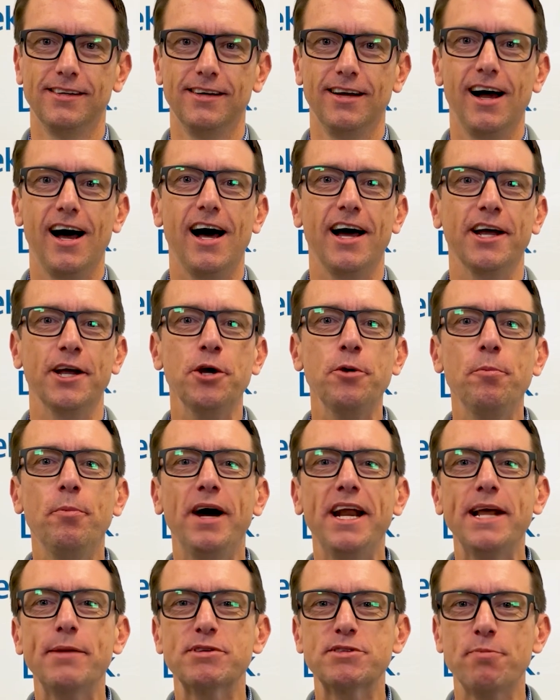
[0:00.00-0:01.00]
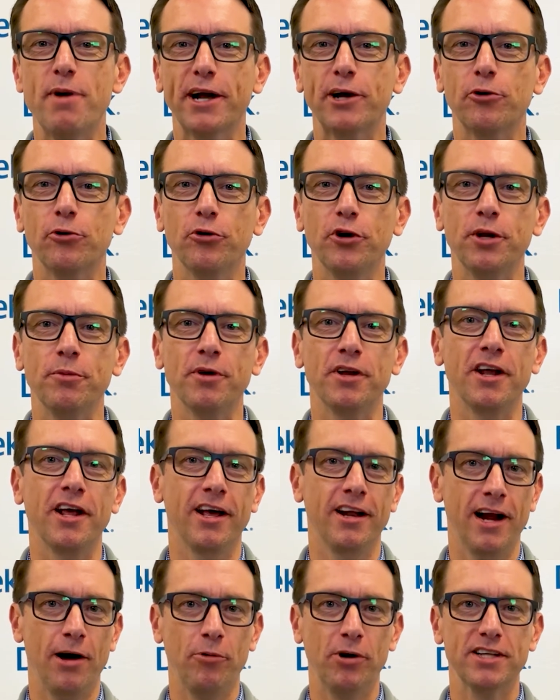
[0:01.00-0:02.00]
Hi, my name is Michael Greenman,
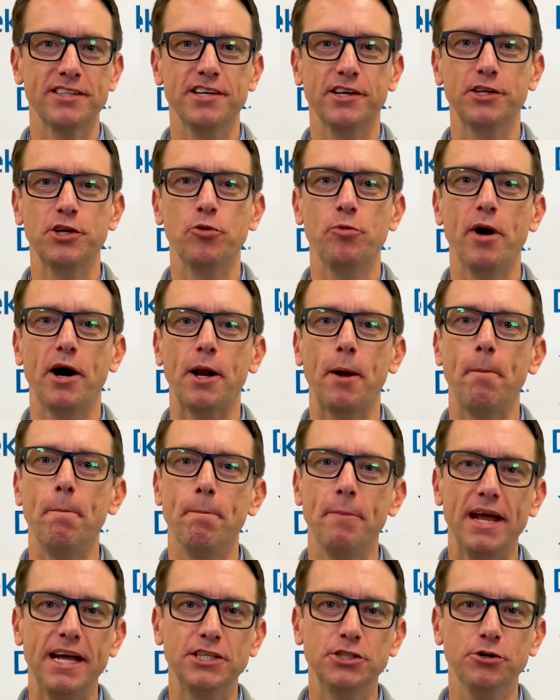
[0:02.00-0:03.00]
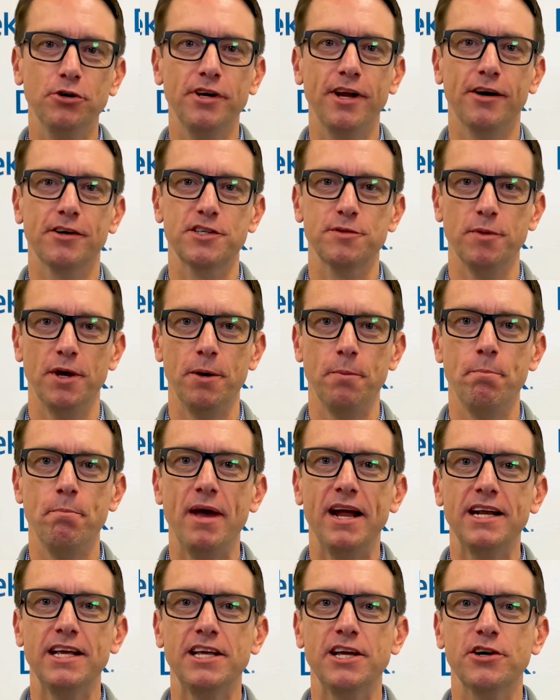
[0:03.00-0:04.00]
and I want to tell you about a major announcement
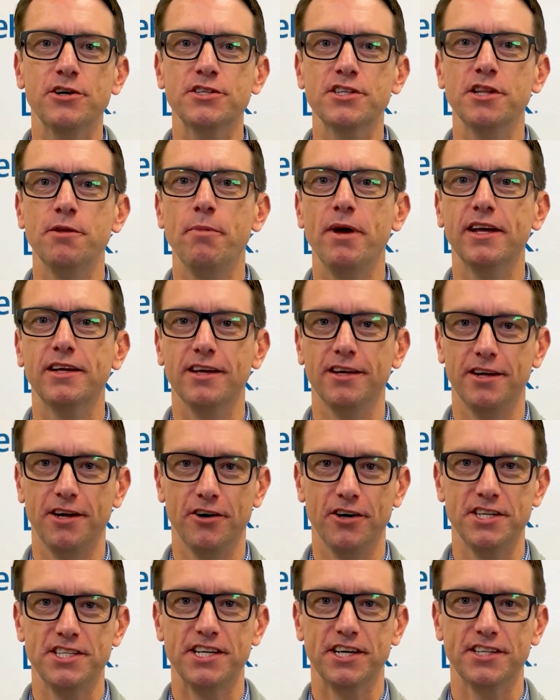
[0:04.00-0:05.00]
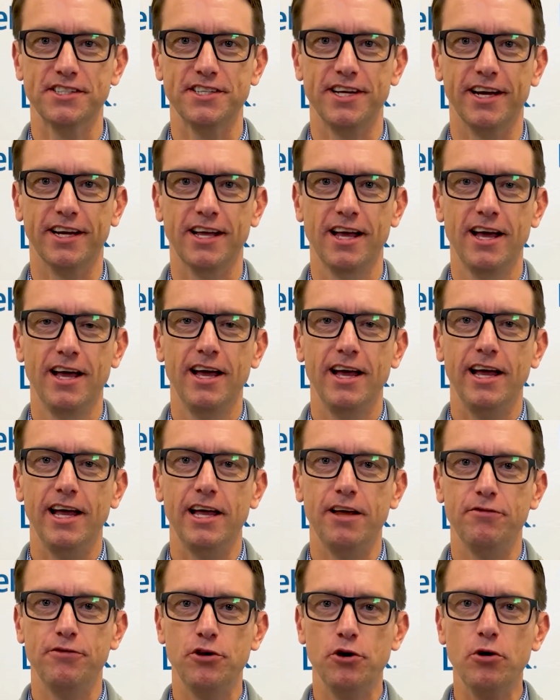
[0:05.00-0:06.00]
many years in the making here at Deltek.
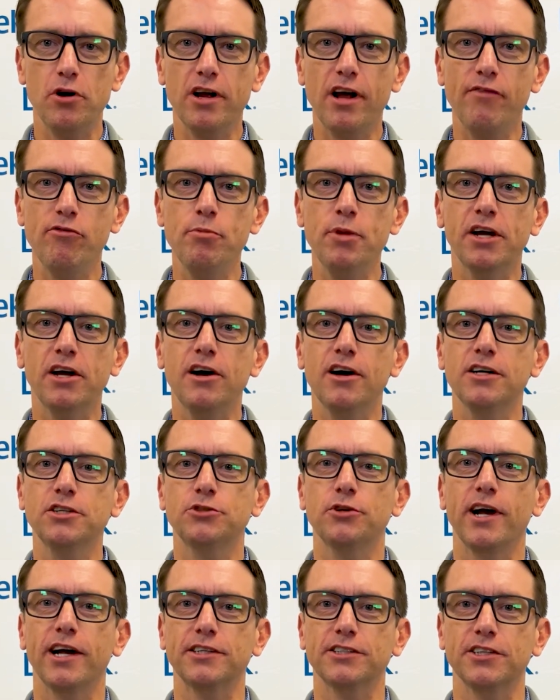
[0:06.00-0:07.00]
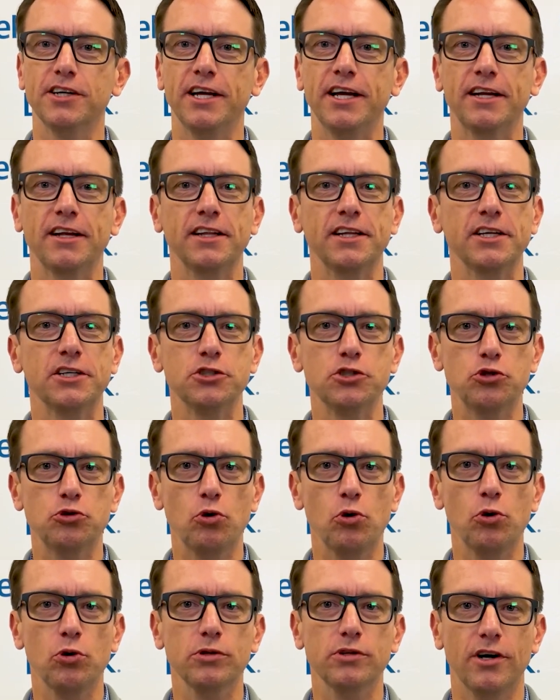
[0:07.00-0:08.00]
If you're a government contractor handling
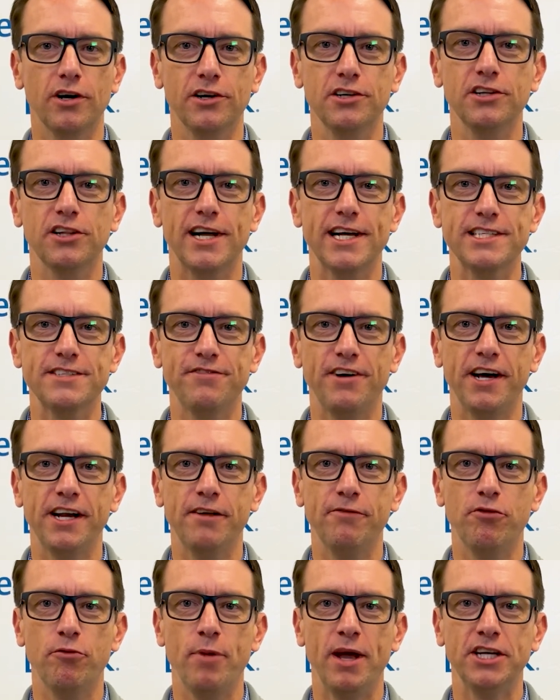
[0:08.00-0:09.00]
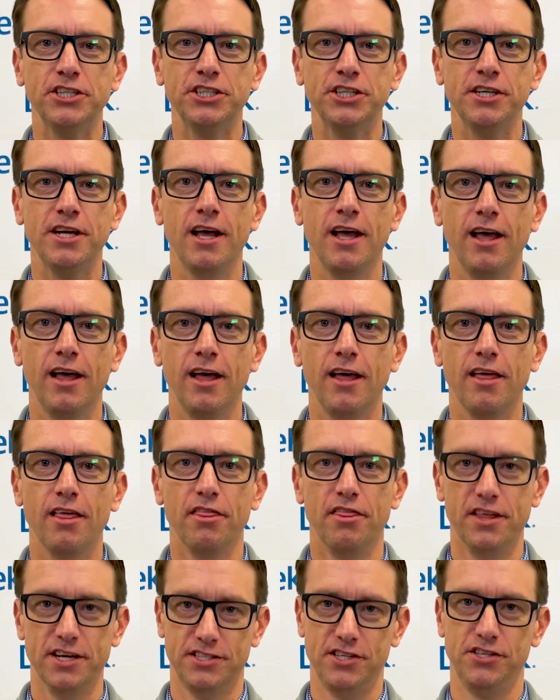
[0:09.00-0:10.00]
controlled, unclassified information,
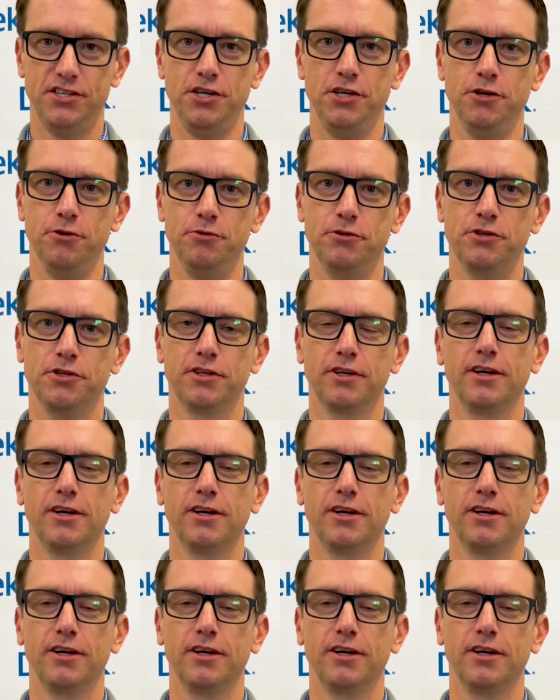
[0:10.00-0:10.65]
this is huge.